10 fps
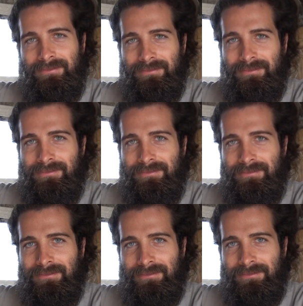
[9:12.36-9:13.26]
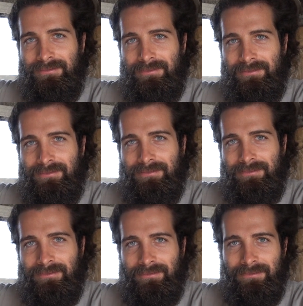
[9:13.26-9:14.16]

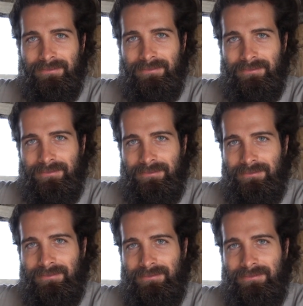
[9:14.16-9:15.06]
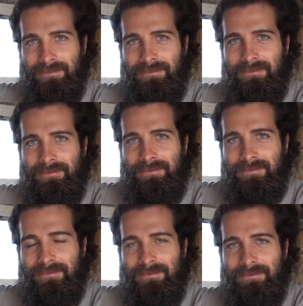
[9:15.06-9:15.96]

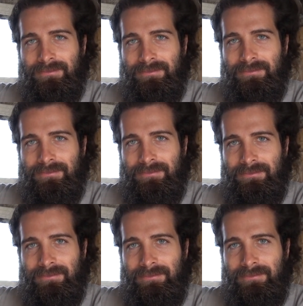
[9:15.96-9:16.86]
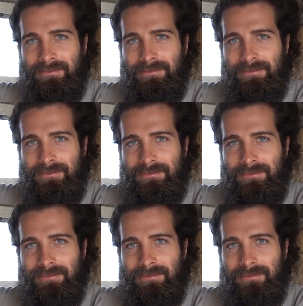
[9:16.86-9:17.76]

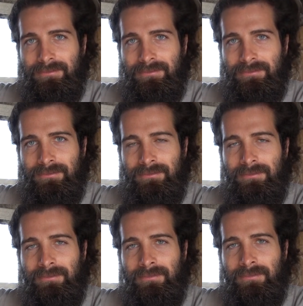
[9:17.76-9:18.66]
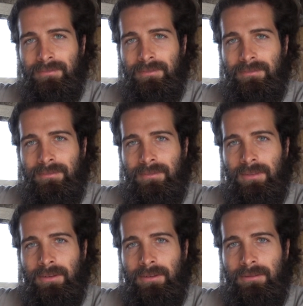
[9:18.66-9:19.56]

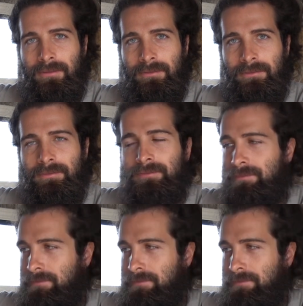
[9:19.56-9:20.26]
This person isn't speaking.